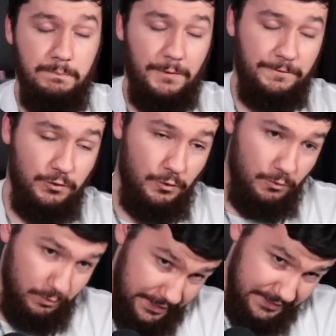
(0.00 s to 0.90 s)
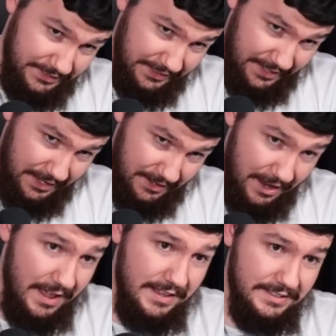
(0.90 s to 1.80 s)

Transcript: before once again